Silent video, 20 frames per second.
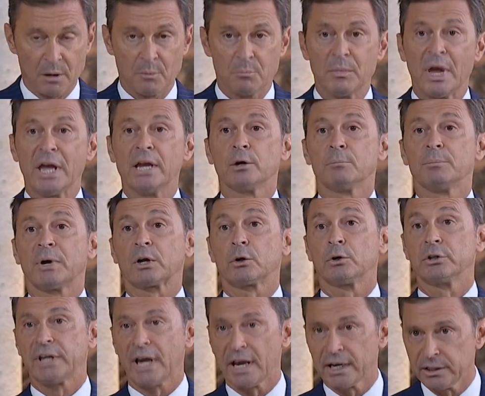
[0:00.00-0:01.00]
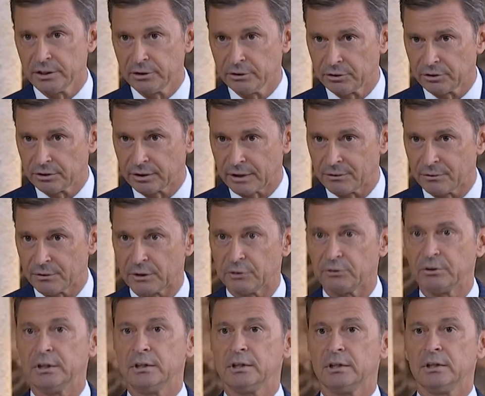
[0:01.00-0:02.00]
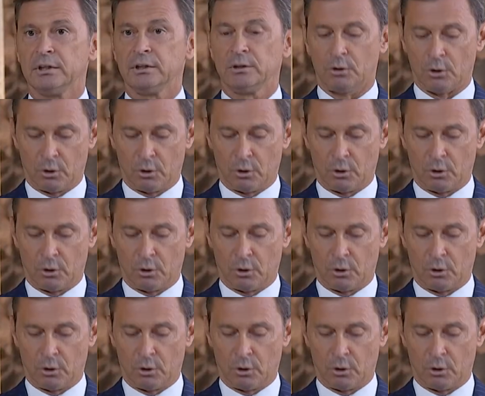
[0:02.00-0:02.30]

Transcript: Mayor Bakoyannis and the city